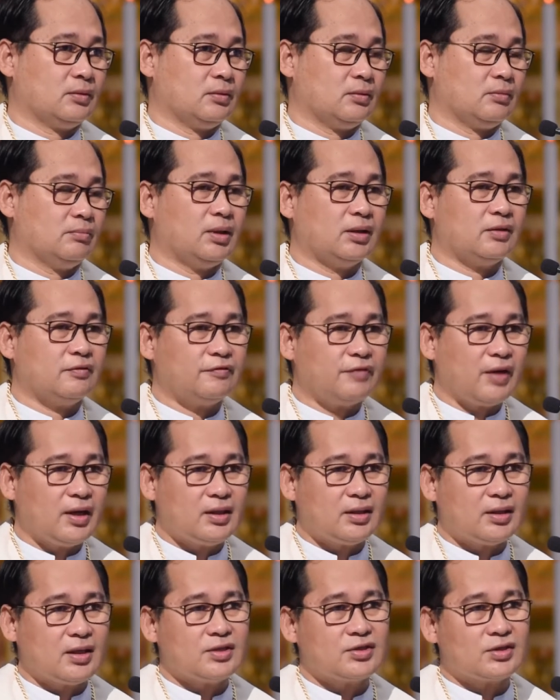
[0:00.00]
But faith
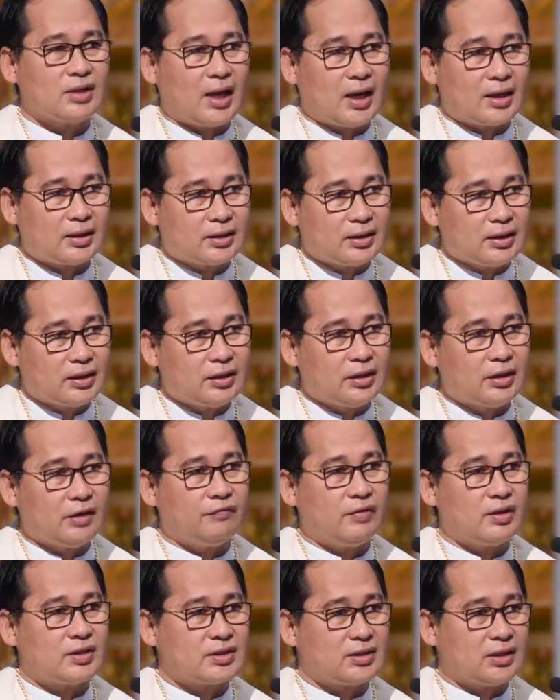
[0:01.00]
is lacking if
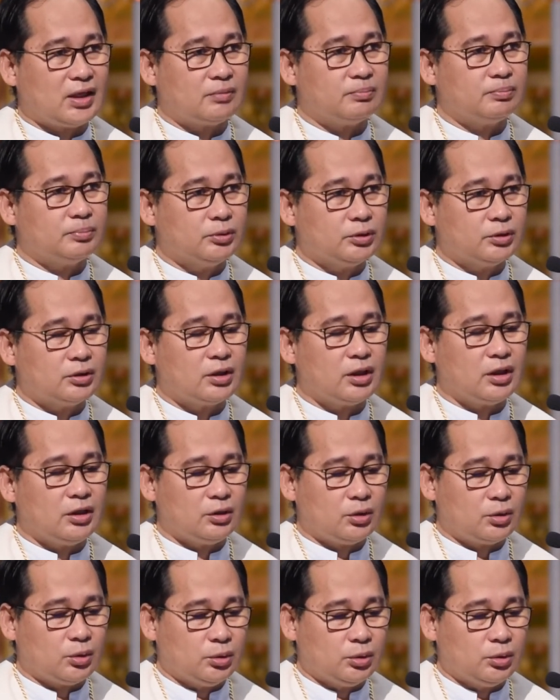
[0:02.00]
it's not put
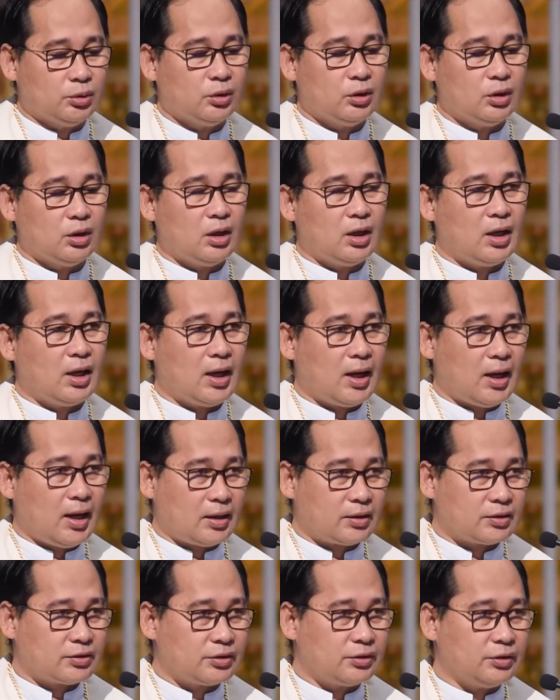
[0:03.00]
into
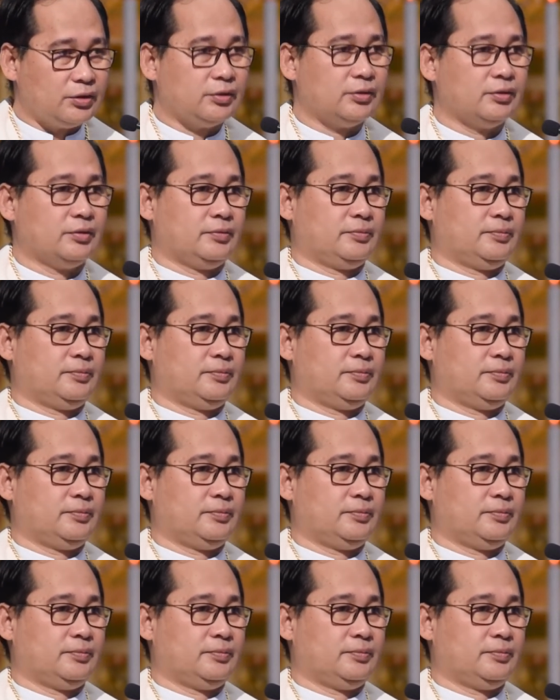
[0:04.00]
action.